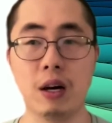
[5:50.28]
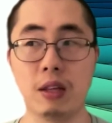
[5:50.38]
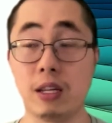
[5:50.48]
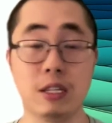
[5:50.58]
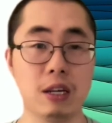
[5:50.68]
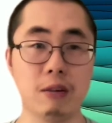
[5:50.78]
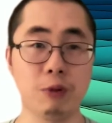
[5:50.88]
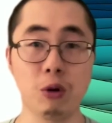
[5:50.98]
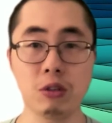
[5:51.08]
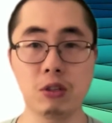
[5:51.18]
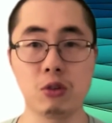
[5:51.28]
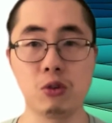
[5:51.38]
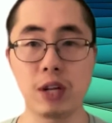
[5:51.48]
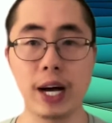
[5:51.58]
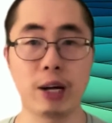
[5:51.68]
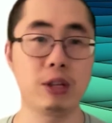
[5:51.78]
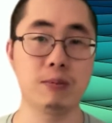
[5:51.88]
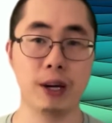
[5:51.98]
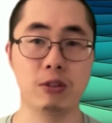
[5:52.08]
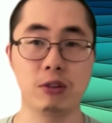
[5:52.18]
These folks used IoT
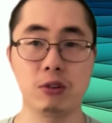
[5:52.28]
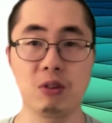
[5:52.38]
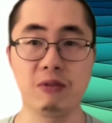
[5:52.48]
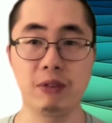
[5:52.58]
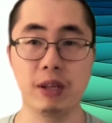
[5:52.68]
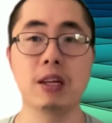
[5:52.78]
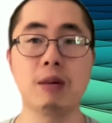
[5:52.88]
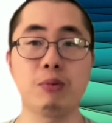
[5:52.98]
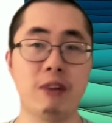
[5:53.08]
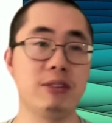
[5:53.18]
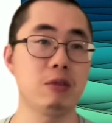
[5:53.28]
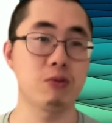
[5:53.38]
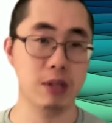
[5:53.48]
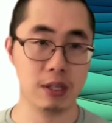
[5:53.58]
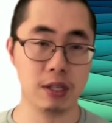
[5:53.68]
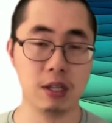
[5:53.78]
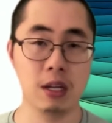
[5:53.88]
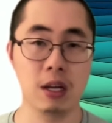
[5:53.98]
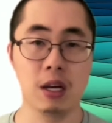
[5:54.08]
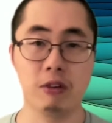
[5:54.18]
Inspector to investigate privacy risks
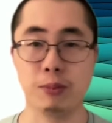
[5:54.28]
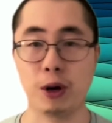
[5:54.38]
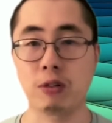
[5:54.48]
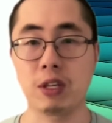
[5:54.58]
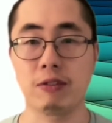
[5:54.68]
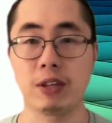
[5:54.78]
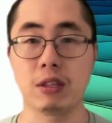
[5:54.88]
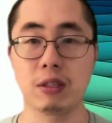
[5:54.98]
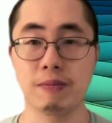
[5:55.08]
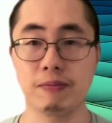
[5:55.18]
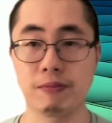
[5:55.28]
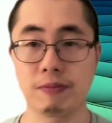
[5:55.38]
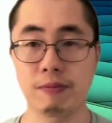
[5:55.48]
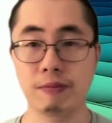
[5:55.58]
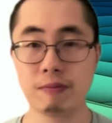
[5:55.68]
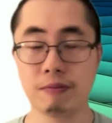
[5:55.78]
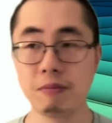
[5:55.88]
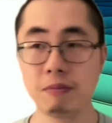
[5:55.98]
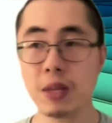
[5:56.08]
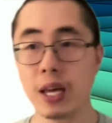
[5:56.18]
of smart TVs.
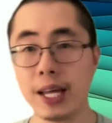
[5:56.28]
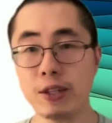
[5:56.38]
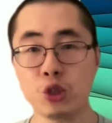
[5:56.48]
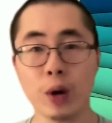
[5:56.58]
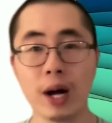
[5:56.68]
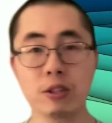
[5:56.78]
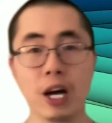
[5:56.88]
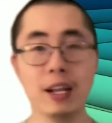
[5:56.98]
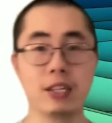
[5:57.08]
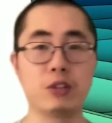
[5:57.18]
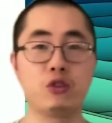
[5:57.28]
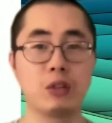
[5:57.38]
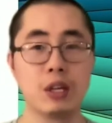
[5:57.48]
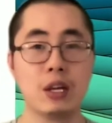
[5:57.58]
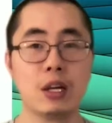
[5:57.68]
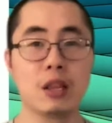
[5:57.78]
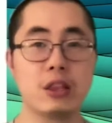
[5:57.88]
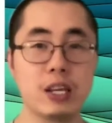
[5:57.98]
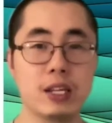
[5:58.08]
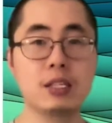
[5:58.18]
And to our knowledge,
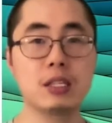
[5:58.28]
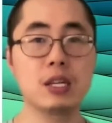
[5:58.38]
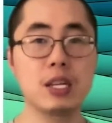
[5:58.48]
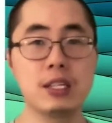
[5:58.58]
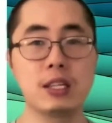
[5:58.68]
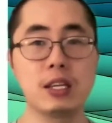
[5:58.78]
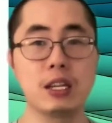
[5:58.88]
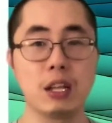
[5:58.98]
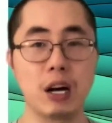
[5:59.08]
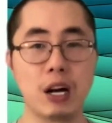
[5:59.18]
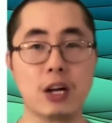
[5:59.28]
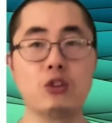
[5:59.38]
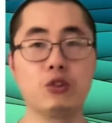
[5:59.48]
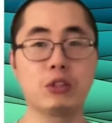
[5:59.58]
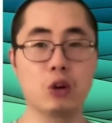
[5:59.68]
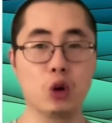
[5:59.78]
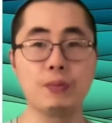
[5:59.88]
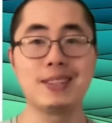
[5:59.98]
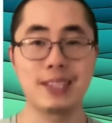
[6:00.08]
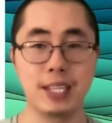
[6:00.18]
this is the largest
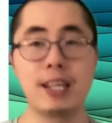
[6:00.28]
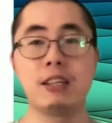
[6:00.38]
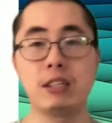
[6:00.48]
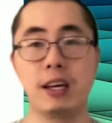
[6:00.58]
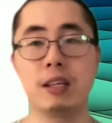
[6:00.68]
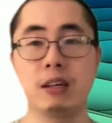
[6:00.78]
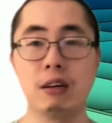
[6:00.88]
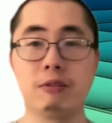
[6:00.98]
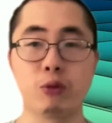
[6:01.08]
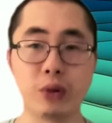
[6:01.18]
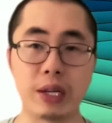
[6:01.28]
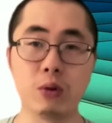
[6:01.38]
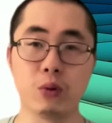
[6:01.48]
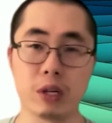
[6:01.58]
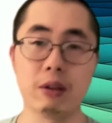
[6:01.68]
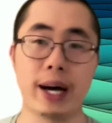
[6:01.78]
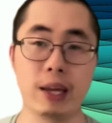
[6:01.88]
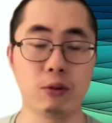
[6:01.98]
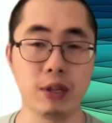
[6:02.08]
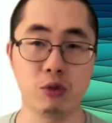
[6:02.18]
open data set of real-world
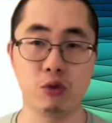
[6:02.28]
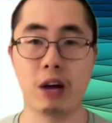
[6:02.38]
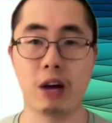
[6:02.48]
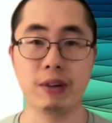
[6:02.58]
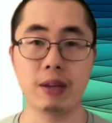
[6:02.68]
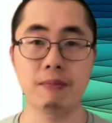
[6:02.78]
IoT traffic.